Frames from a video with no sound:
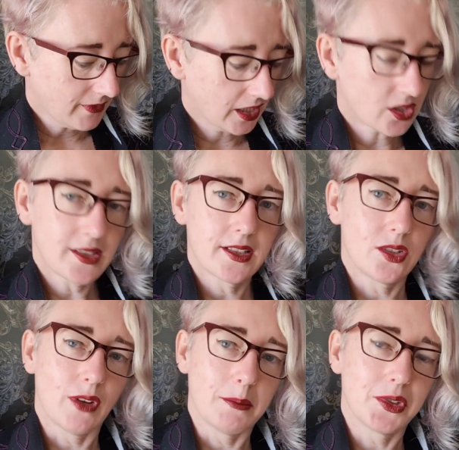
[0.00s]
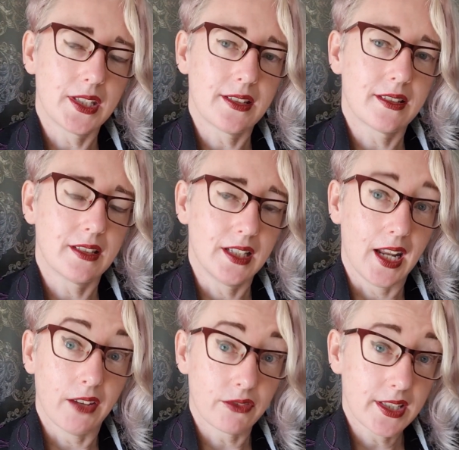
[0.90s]
Because do I put this
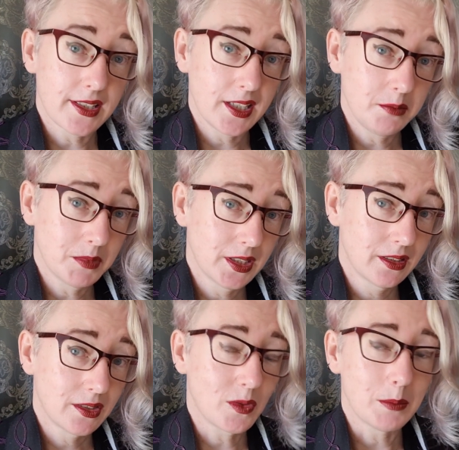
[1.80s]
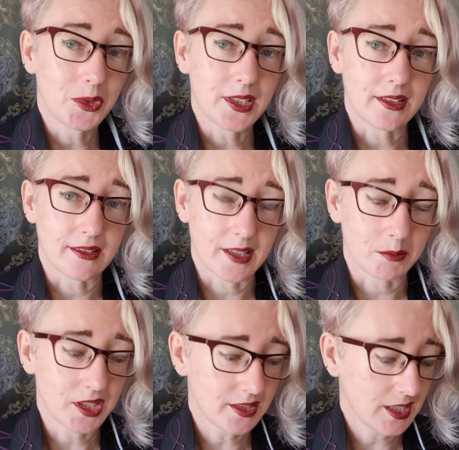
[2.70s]
in every seam? Do I put this in
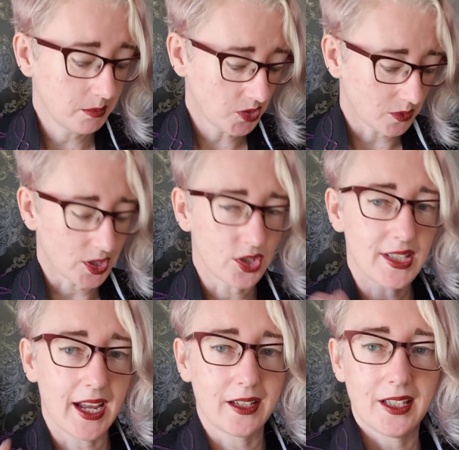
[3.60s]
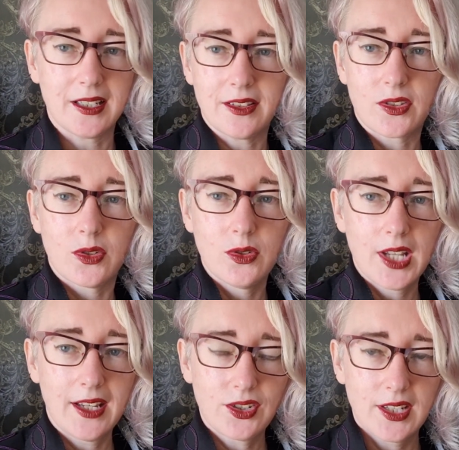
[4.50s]
some of the seams? Do I just outline the
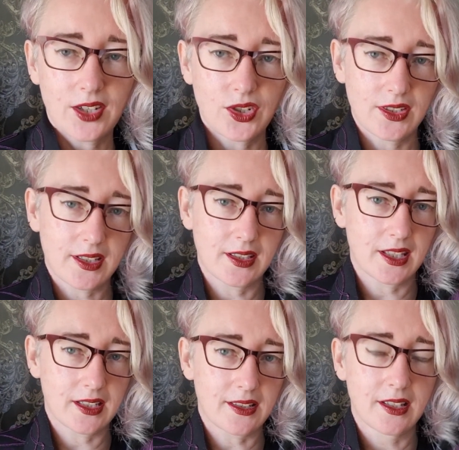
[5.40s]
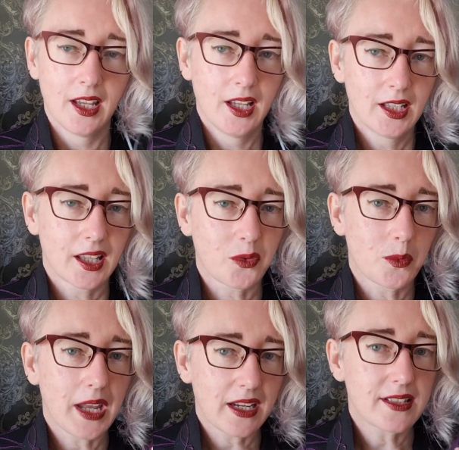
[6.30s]
soutache sections in this? Like,
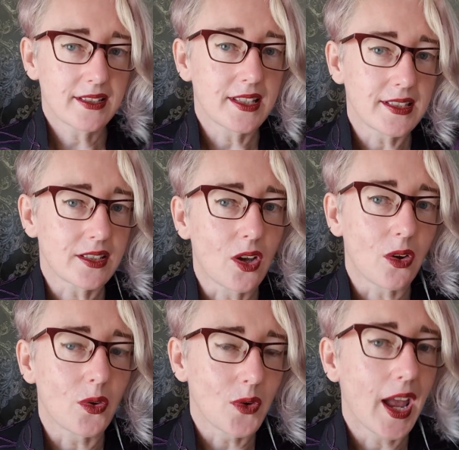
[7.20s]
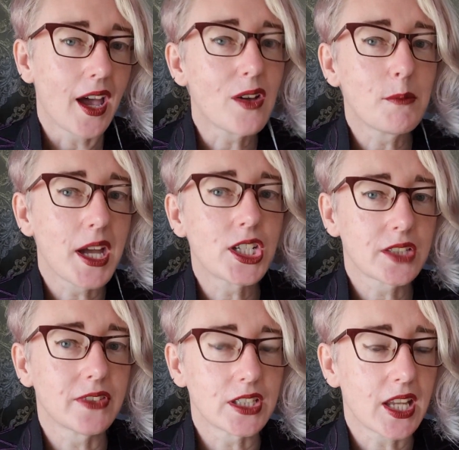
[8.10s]
where does this go? How much
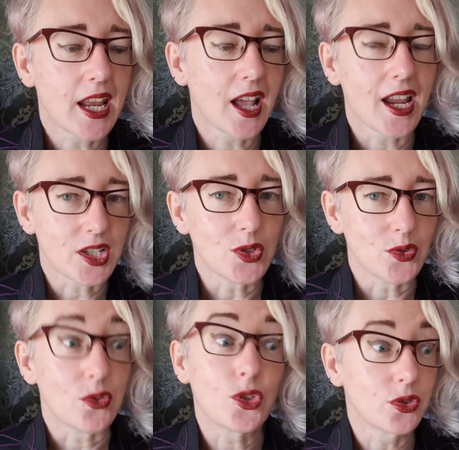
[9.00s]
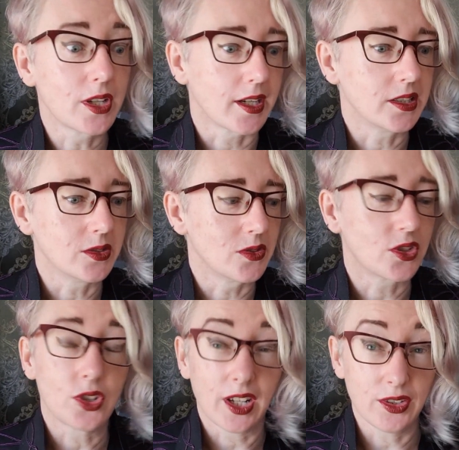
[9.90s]
of it can I use? Should I use?
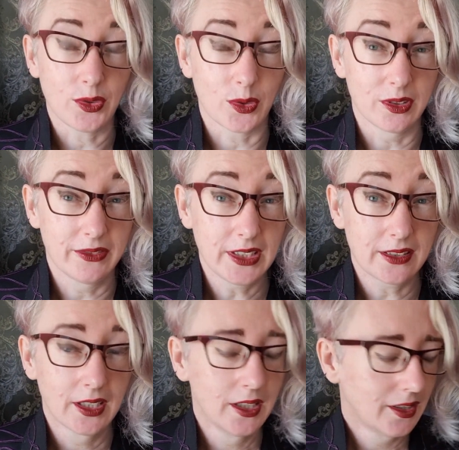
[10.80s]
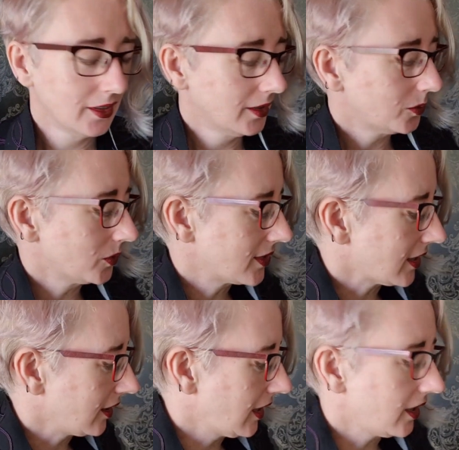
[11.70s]
Should I use all of it? We'll
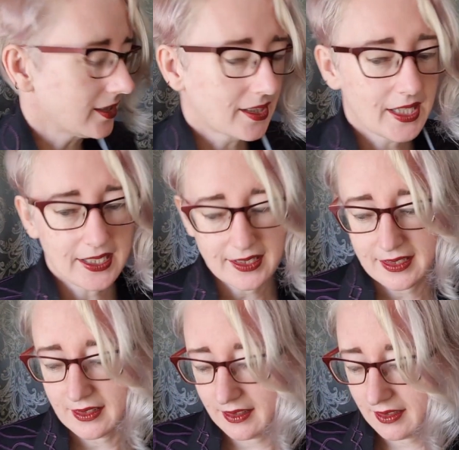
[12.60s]
see. So that's